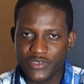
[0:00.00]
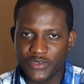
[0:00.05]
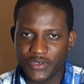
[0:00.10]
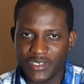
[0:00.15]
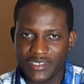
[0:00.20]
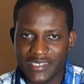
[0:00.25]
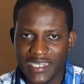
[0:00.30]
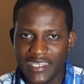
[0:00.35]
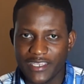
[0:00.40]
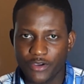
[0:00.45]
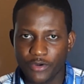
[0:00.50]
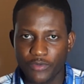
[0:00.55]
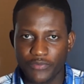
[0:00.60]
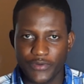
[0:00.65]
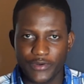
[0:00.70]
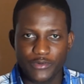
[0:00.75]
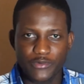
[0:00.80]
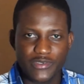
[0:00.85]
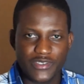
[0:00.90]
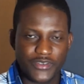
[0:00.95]
to take over
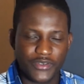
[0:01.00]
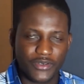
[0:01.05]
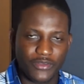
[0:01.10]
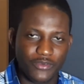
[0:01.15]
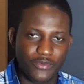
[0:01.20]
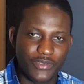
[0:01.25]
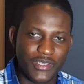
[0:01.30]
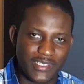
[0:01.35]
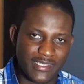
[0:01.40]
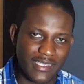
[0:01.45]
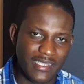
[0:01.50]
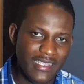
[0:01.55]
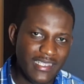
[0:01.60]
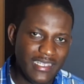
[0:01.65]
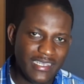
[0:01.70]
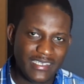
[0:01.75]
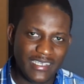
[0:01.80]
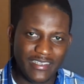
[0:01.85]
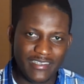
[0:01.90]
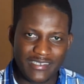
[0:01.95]
and who's going to do this.
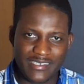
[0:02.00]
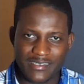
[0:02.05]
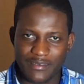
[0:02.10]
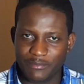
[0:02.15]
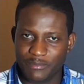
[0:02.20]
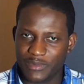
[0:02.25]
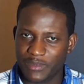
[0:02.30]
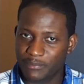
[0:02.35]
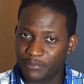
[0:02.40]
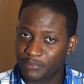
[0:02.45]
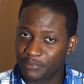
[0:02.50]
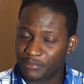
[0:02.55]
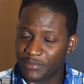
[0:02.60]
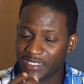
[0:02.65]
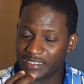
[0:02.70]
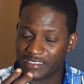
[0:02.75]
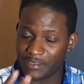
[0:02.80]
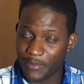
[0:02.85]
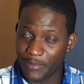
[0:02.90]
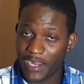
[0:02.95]

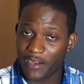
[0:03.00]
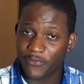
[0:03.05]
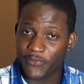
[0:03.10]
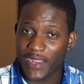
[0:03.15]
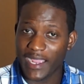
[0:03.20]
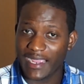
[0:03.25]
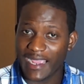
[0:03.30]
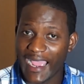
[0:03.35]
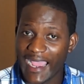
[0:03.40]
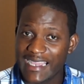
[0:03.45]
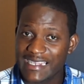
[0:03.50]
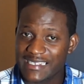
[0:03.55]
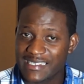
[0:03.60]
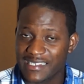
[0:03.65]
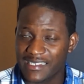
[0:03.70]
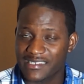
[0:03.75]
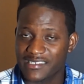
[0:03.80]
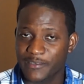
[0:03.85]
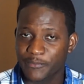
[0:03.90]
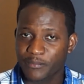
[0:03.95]
As a matter of fact,
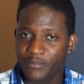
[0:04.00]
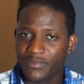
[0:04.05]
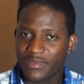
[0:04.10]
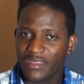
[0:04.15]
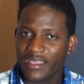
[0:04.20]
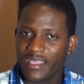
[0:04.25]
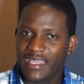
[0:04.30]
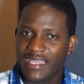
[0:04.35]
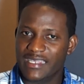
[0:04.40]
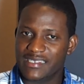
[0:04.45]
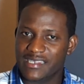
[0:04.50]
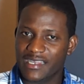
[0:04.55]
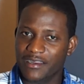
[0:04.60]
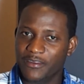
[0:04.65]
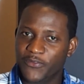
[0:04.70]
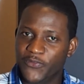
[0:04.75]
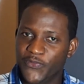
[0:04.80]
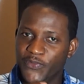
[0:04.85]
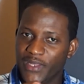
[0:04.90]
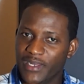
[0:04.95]
ISIS is an
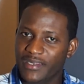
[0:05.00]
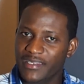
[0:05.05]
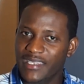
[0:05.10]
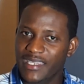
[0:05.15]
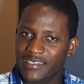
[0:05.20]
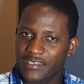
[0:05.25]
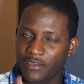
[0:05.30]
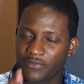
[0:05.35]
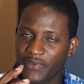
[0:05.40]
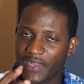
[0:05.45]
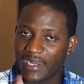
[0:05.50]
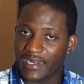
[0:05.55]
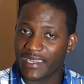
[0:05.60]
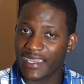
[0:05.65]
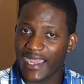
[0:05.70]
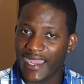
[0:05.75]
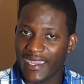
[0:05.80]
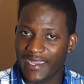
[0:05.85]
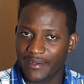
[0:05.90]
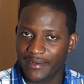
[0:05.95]
affiliate of
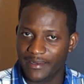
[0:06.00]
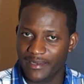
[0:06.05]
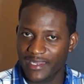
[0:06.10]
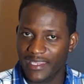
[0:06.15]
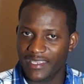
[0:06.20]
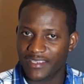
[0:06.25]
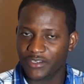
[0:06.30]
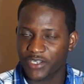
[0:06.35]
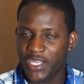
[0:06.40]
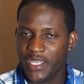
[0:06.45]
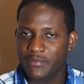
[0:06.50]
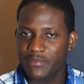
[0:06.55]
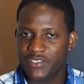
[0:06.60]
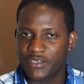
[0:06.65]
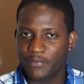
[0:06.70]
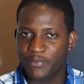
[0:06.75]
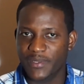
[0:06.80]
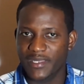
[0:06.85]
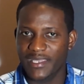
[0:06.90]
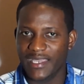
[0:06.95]
Al-Qaeda. They claim to
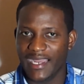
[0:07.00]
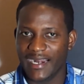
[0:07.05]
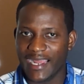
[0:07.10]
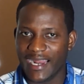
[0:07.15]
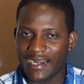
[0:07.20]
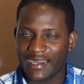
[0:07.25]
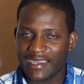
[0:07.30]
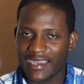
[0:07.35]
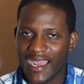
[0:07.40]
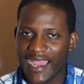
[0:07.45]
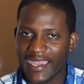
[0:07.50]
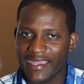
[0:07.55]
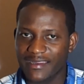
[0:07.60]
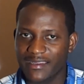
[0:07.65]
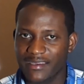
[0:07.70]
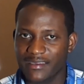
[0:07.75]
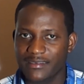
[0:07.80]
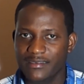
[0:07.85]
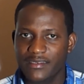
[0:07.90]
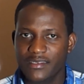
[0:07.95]
be an
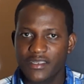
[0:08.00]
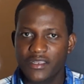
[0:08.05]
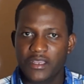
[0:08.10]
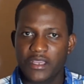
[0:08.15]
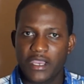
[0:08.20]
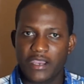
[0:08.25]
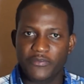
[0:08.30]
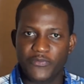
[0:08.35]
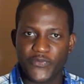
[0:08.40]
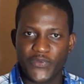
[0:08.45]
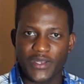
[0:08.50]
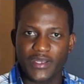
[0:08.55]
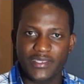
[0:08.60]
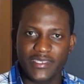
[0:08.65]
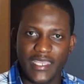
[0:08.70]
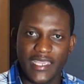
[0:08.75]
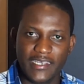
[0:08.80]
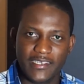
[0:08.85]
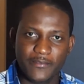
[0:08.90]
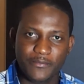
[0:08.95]
Al-Qaeda
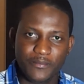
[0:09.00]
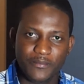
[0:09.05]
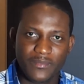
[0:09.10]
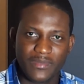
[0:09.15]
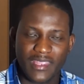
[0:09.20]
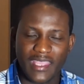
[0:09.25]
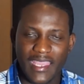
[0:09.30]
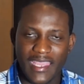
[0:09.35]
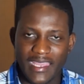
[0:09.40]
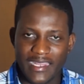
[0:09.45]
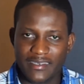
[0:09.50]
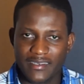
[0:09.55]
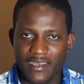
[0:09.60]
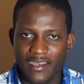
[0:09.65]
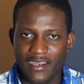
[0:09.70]
affiliate, and